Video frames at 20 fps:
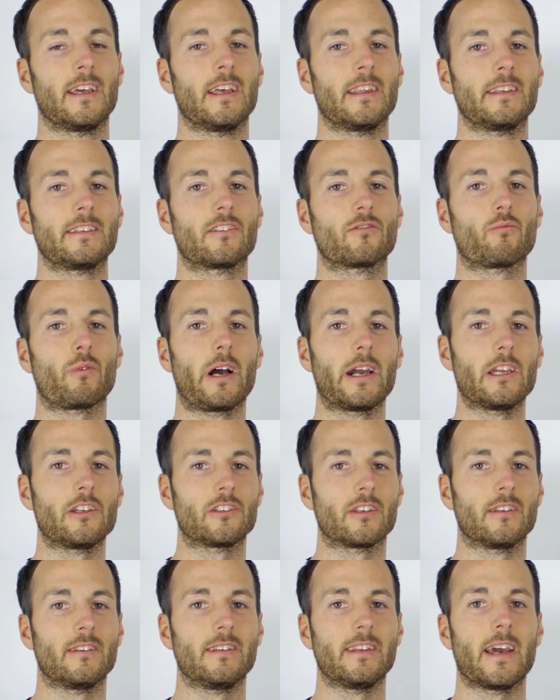This is why you
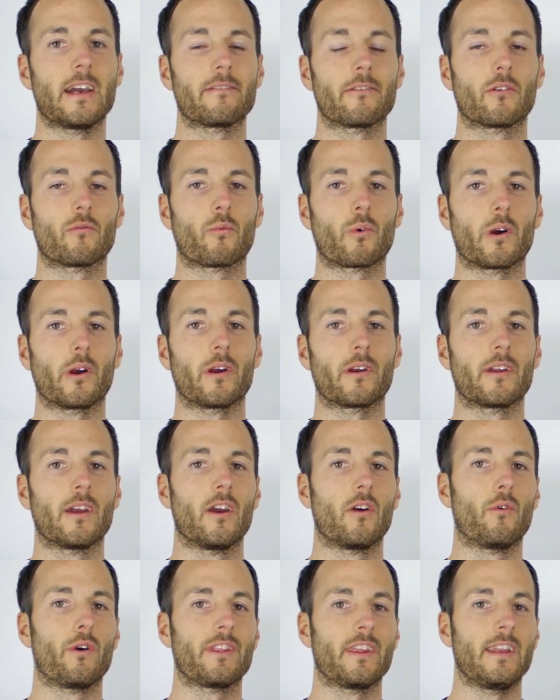should never work
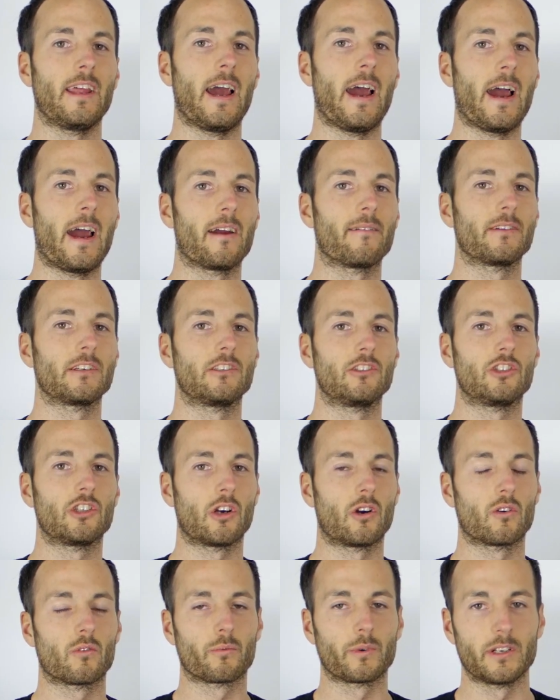with an average
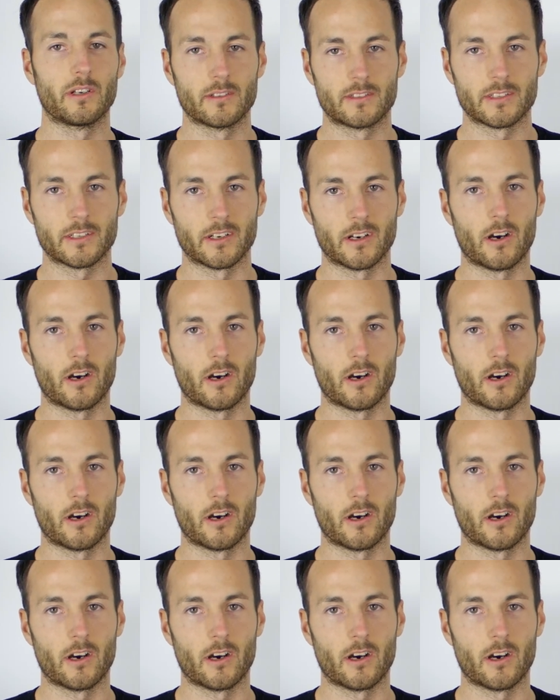Joe realtor.